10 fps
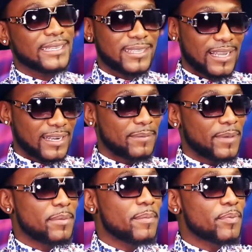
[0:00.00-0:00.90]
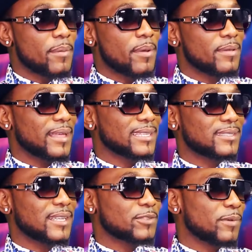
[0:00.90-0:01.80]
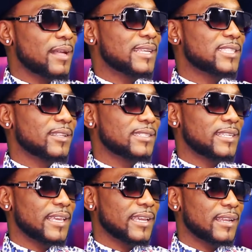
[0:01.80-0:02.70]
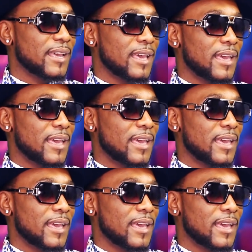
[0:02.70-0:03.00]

Exactly. Maybe probably that's how they take it.